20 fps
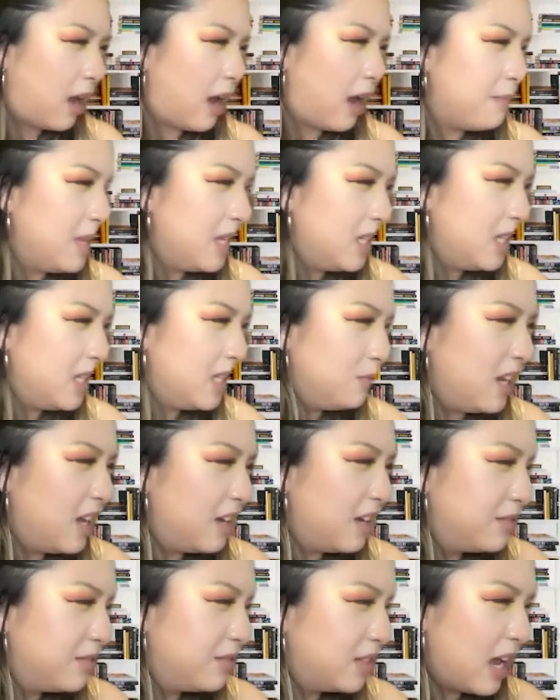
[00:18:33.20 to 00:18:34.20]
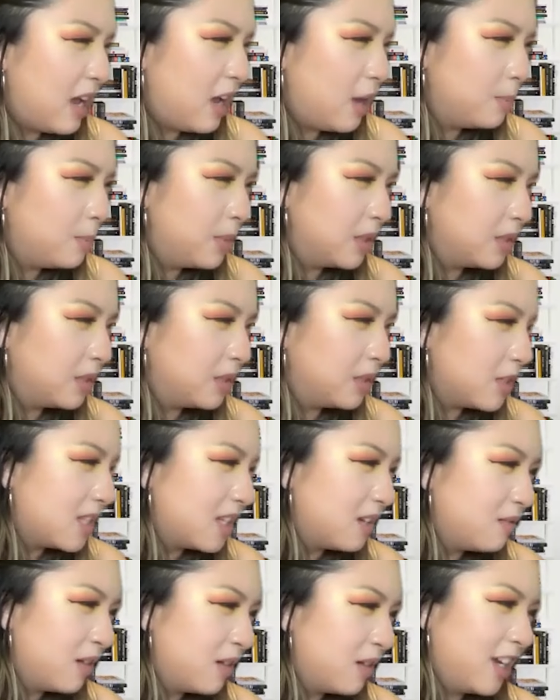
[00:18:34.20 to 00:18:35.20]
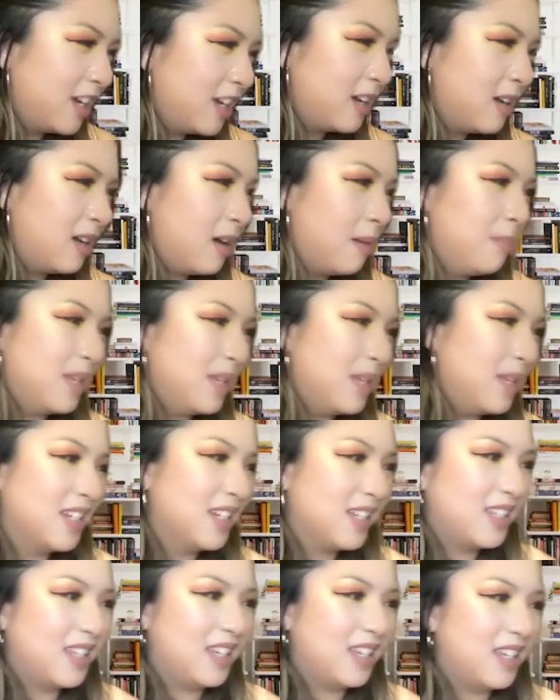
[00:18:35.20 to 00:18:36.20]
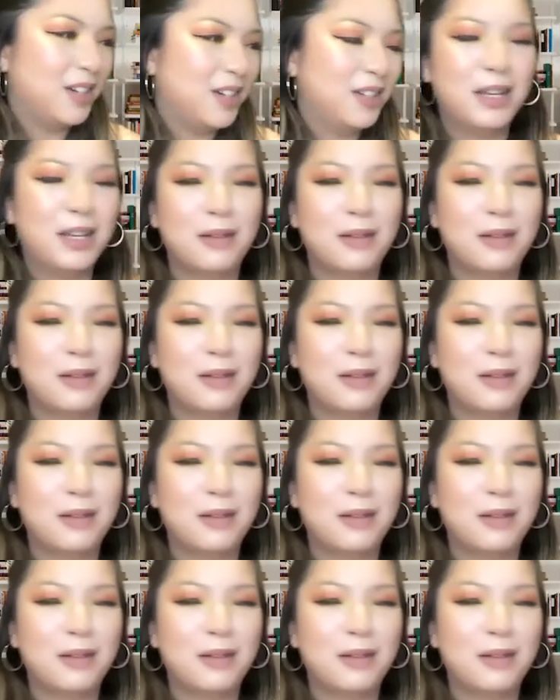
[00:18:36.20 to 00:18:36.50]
mean, we love to help, but we're still running a business here.